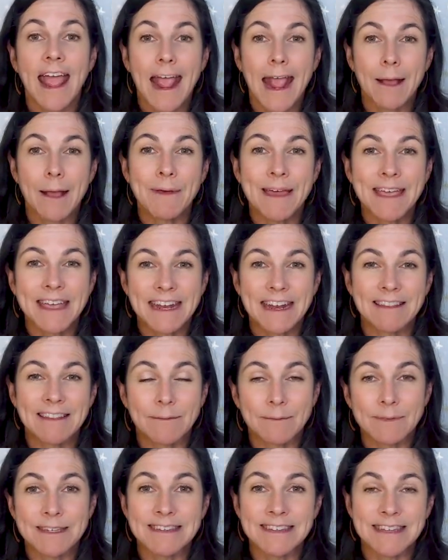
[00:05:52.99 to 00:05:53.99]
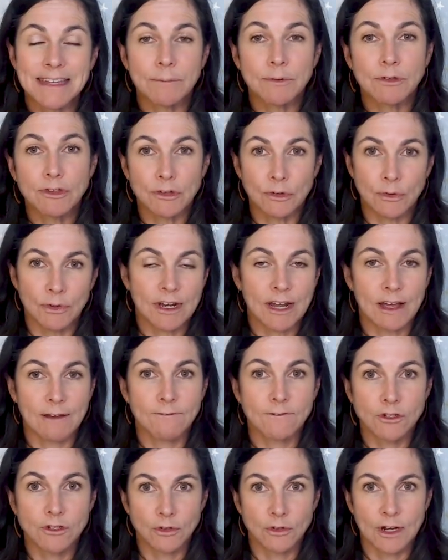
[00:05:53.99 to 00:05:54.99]
am I getting them to sleep soon
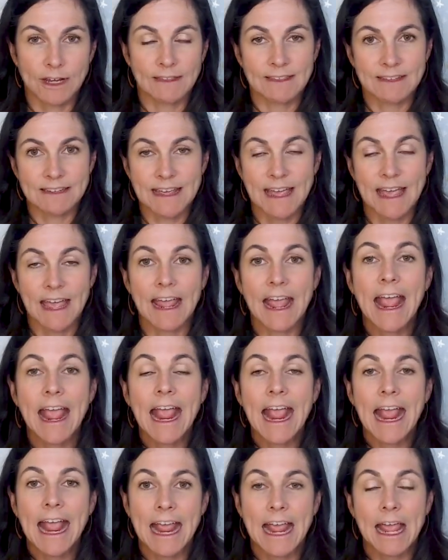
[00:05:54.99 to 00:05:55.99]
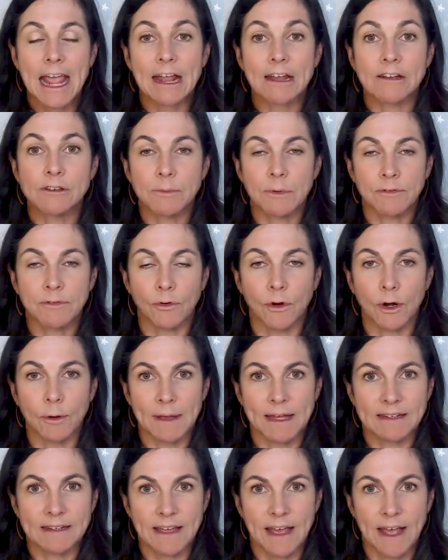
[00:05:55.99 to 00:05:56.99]
enough during the day and before
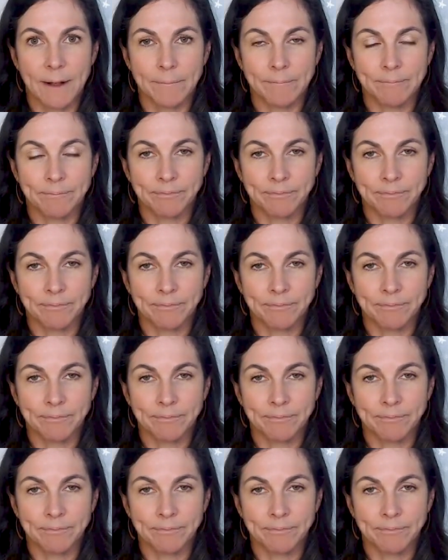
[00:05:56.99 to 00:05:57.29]
bedtime?